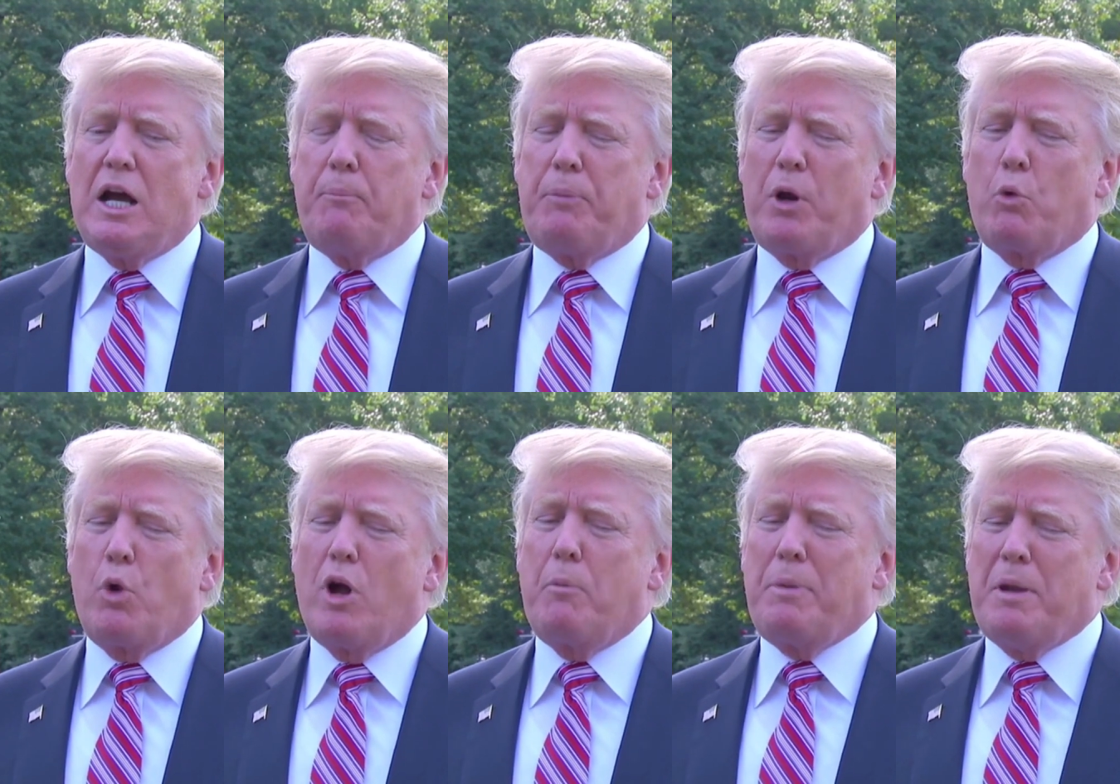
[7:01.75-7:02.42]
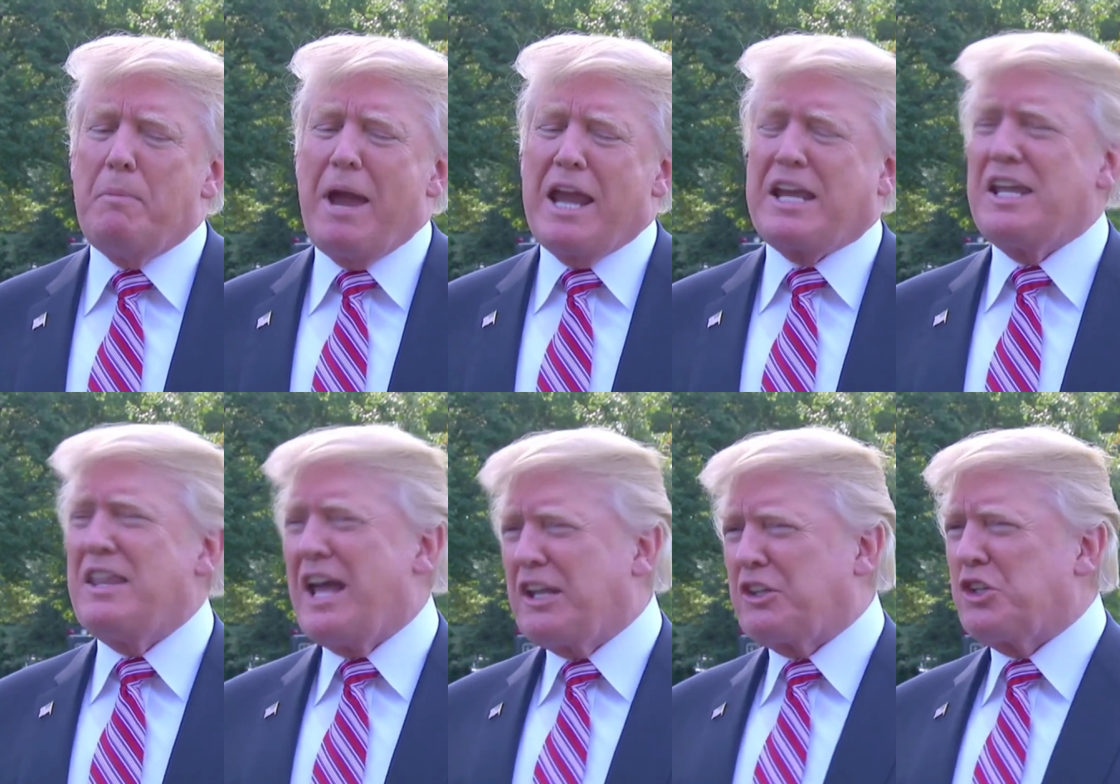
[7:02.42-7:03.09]
Uh, but we'll be
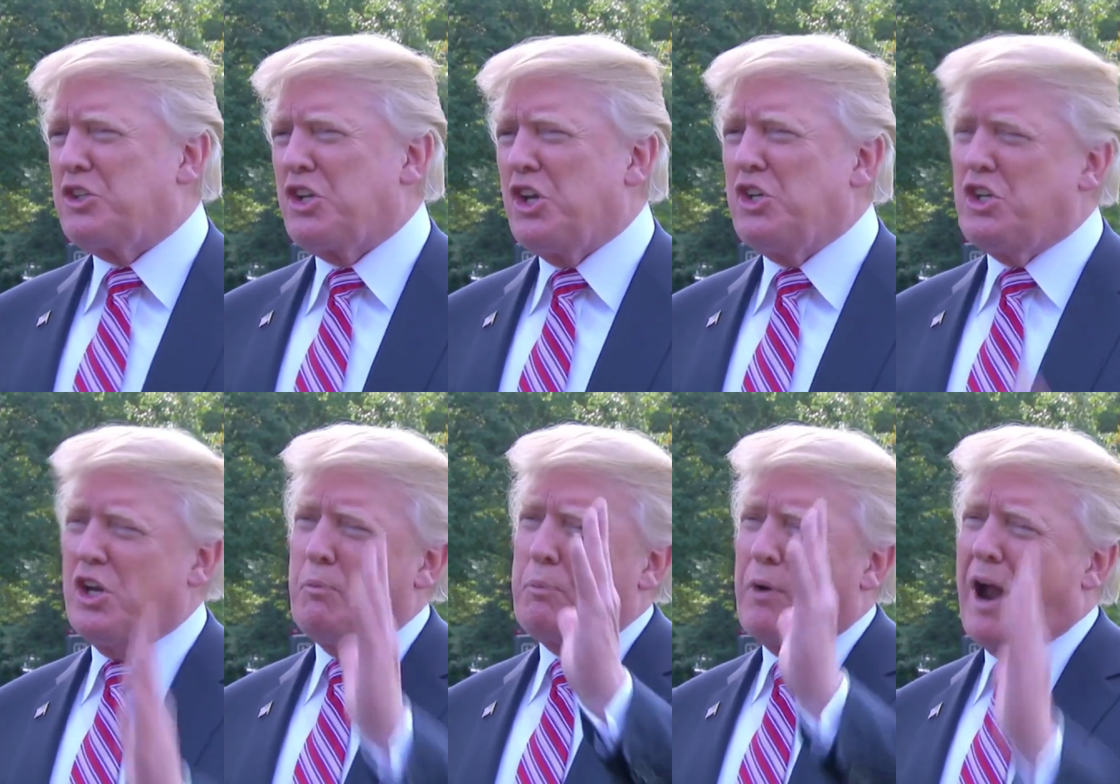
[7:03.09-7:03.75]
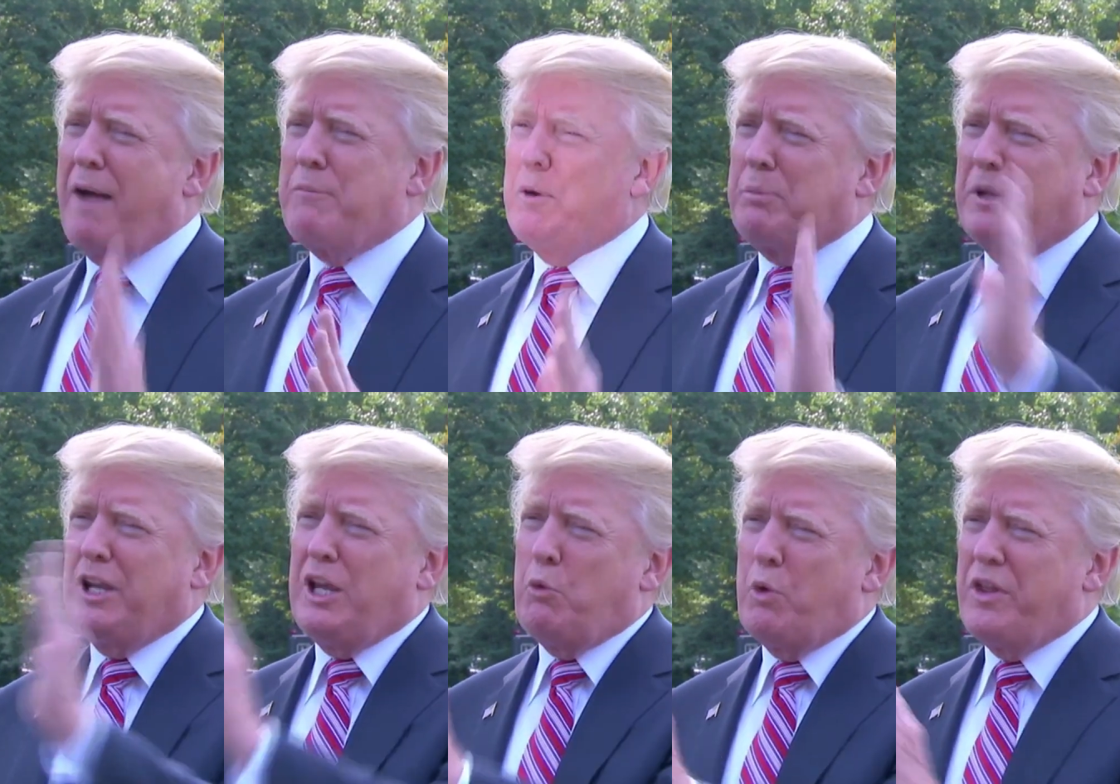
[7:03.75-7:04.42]
making that decision
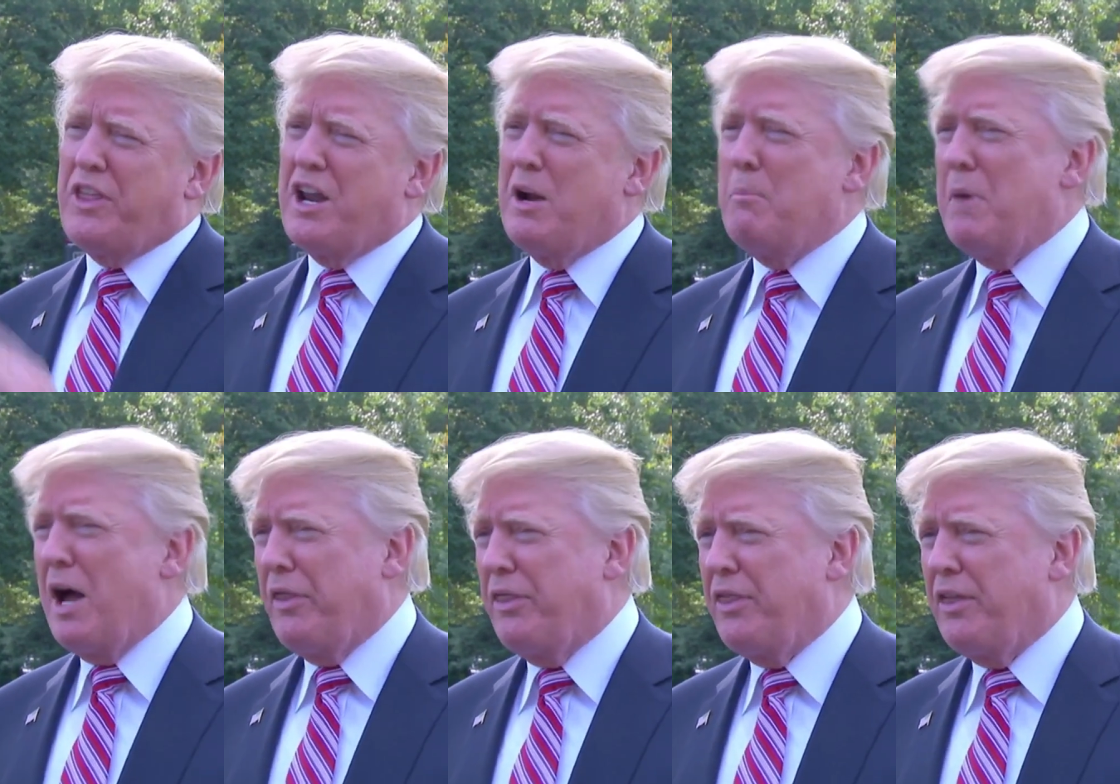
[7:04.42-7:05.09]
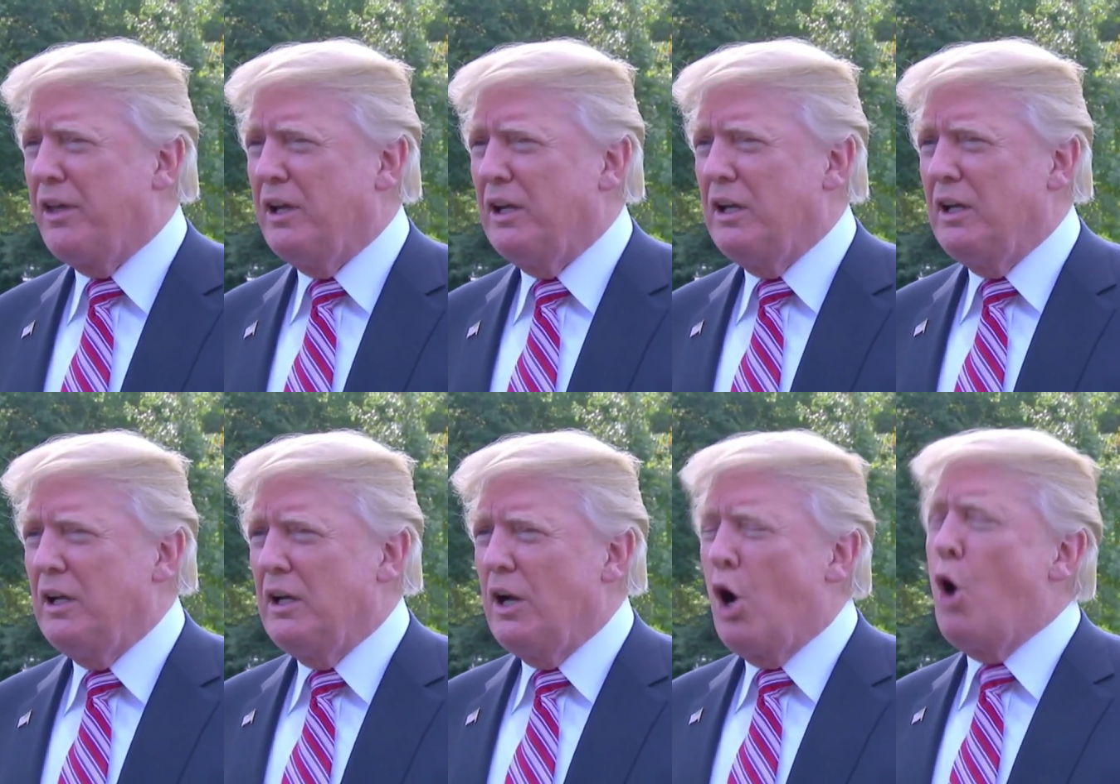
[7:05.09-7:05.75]
probably within a month.
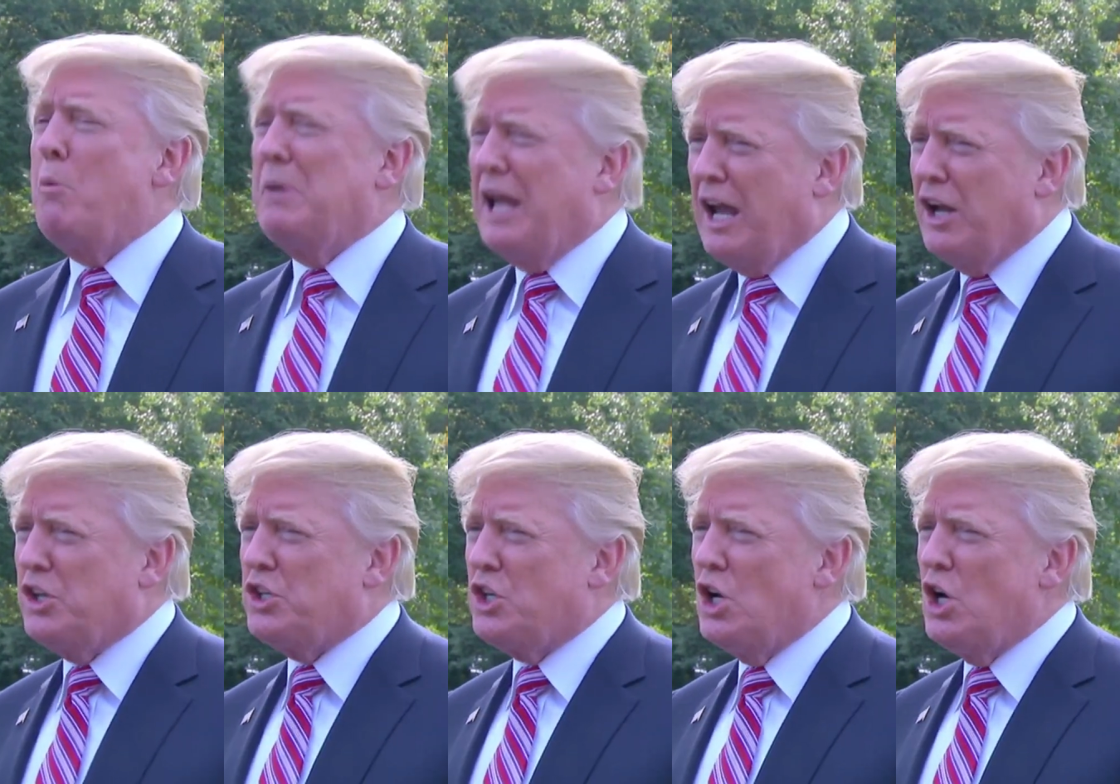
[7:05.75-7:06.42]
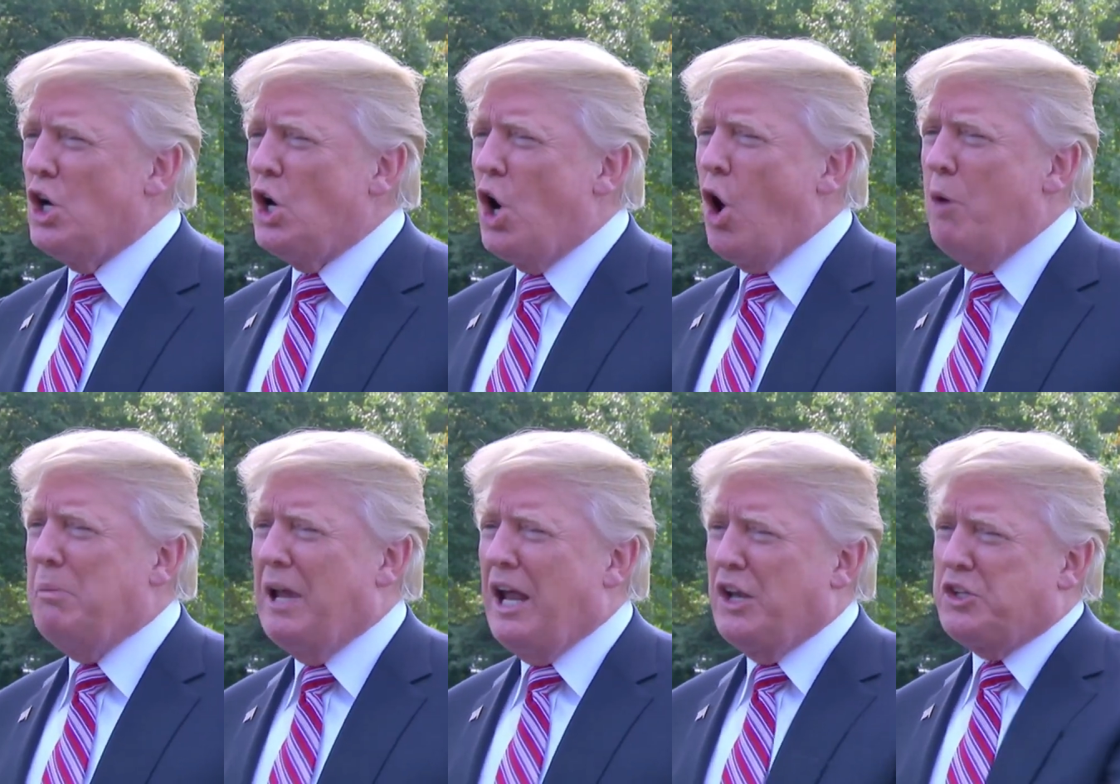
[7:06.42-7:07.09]
Homeland,
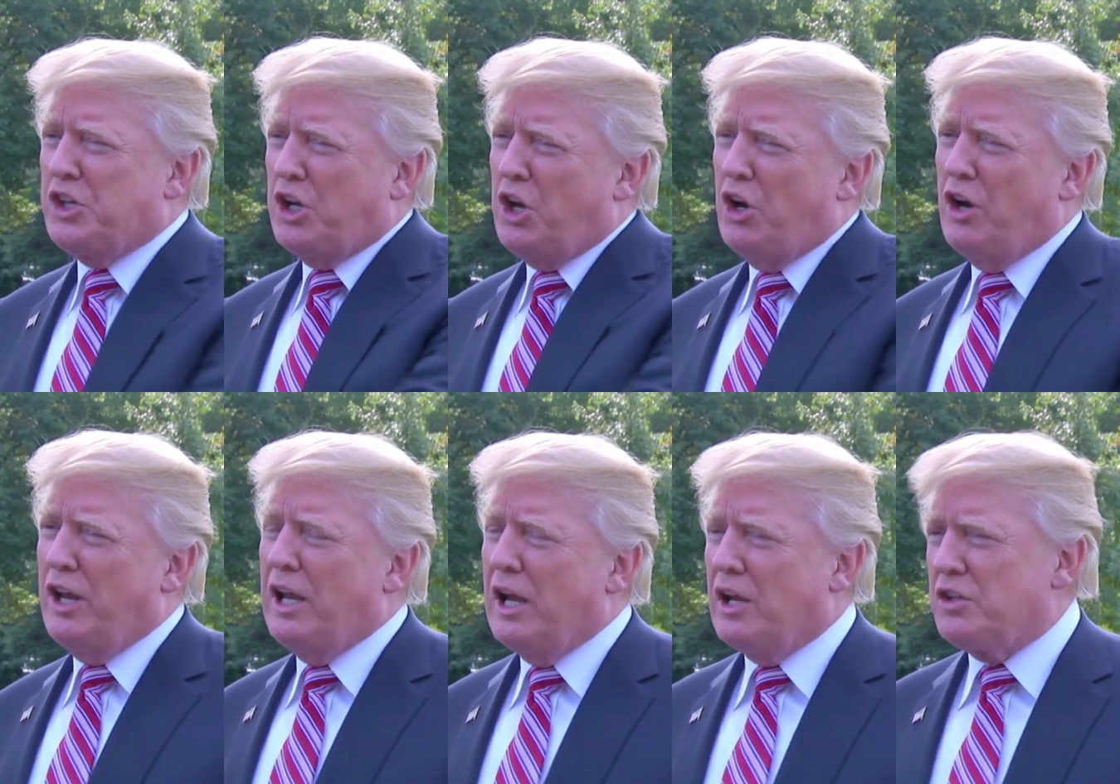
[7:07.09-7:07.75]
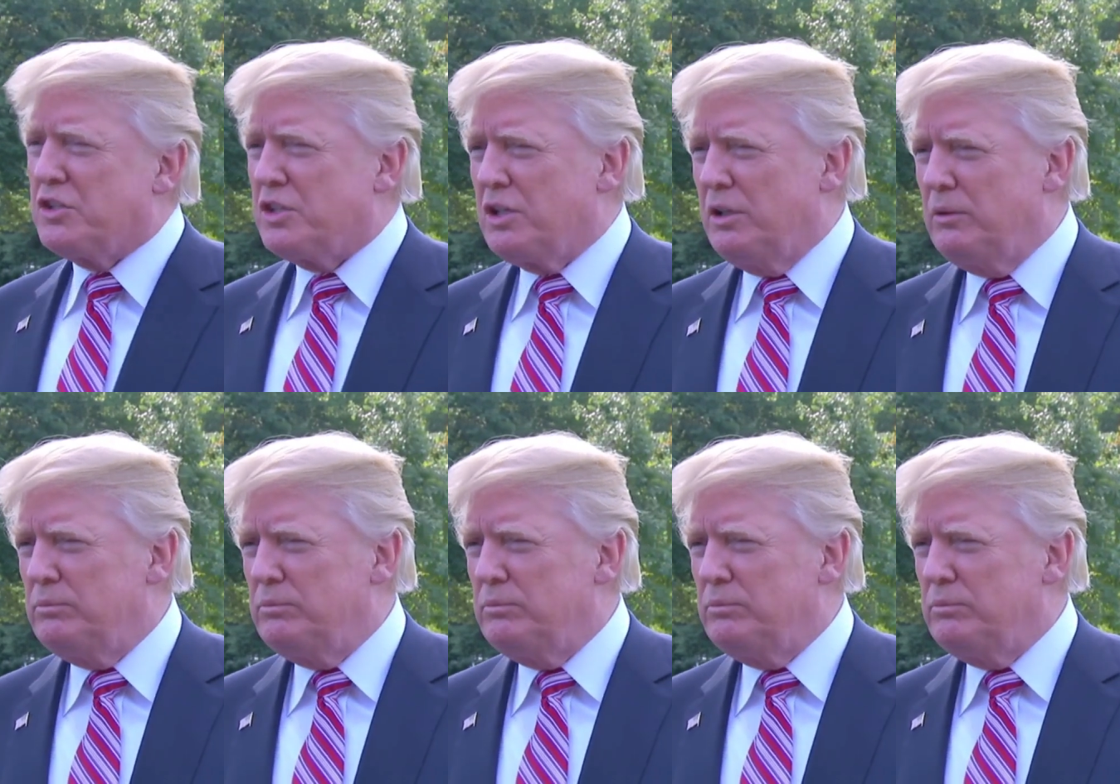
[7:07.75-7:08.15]
Homeland Security, yes.